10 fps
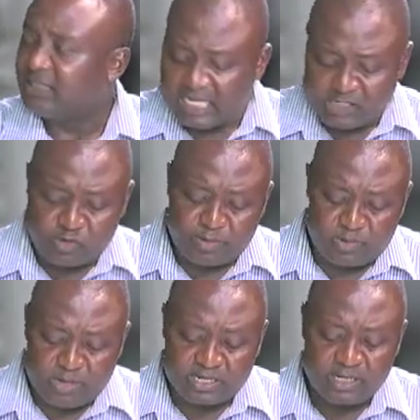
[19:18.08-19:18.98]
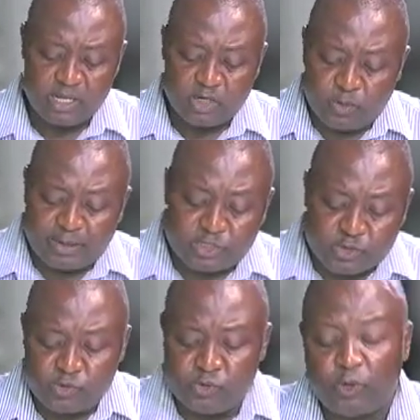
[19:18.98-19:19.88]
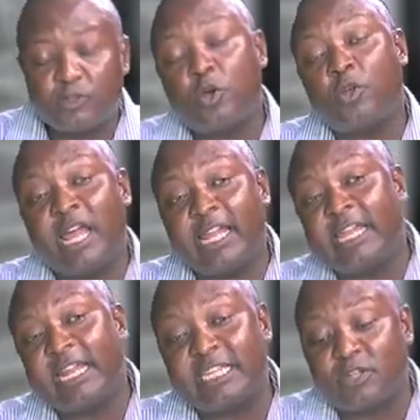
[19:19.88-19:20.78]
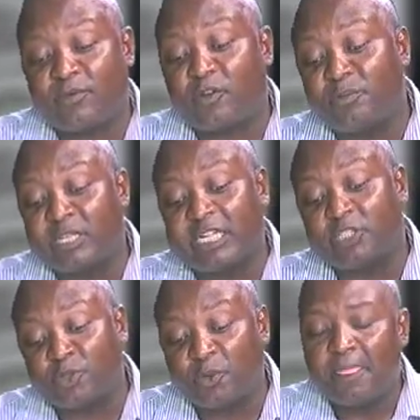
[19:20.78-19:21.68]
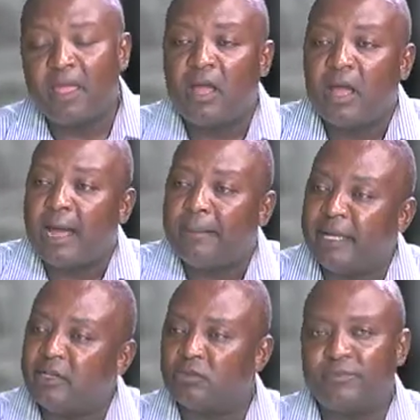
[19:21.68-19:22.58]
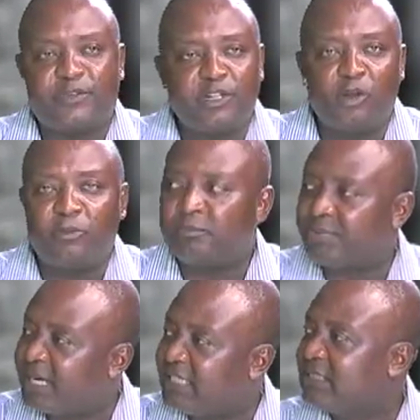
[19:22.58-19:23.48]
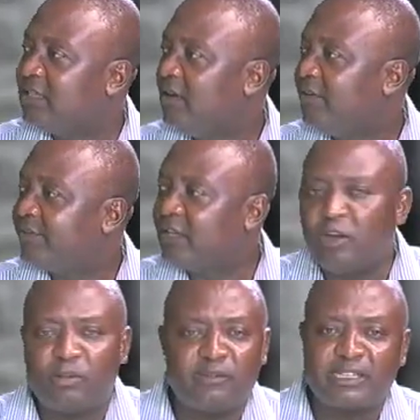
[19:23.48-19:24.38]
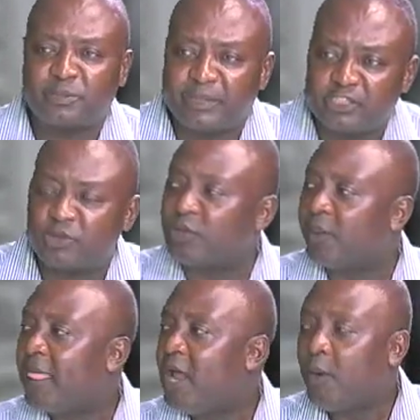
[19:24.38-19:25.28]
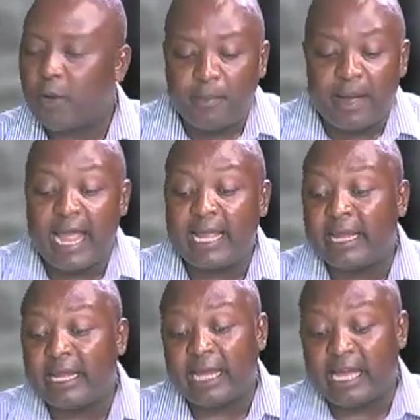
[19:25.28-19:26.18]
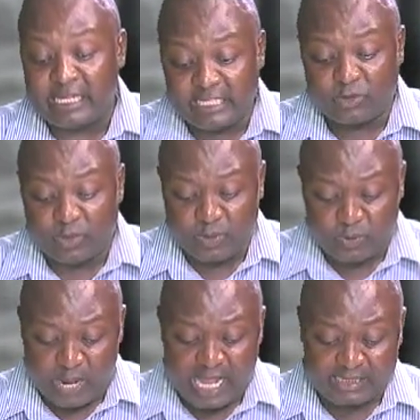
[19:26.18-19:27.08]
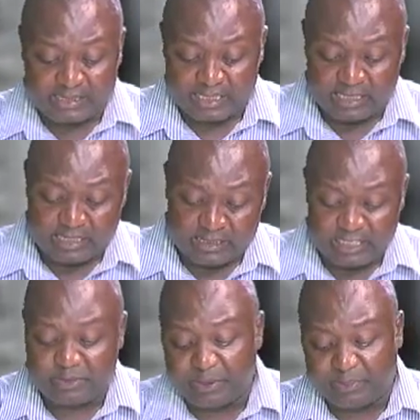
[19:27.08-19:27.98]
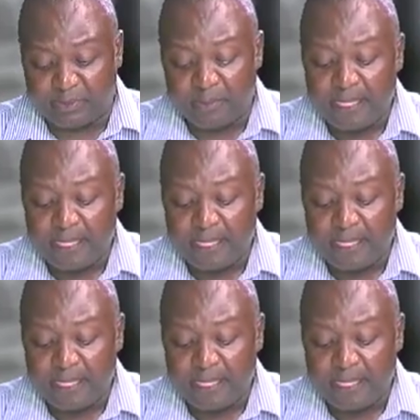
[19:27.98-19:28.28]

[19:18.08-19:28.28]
That's mm-hmm. number one. Yes. Number two, other areas of communication. I mean, freedom of press, freedom of expression, whereby, uh, and this is where you ask uh, these people,